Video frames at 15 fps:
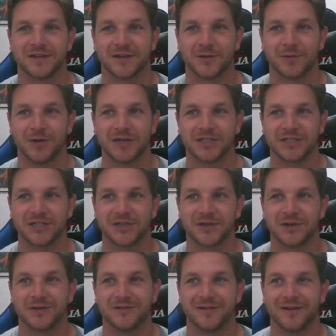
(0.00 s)
which
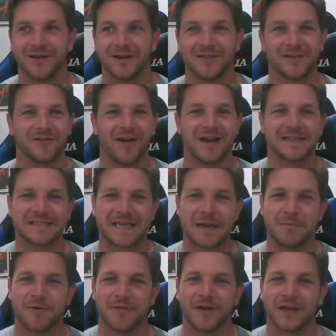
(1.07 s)
in the grand scheme
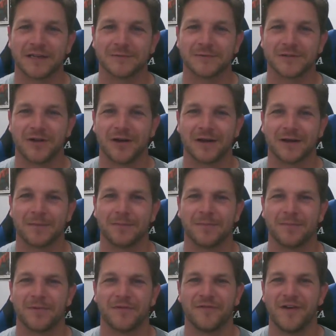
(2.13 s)
of things was like a
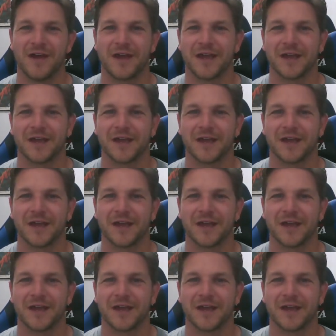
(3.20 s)
pathetic